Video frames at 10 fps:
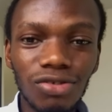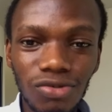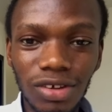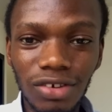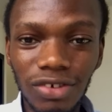
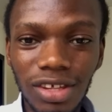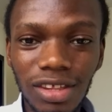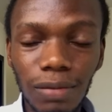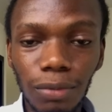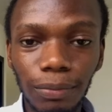to
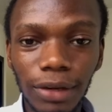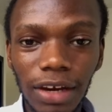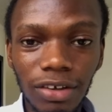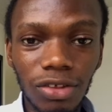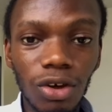increase the
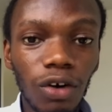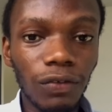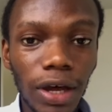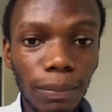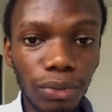popularity
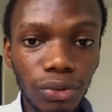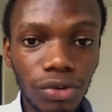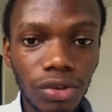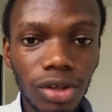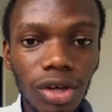of that
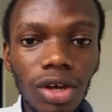post,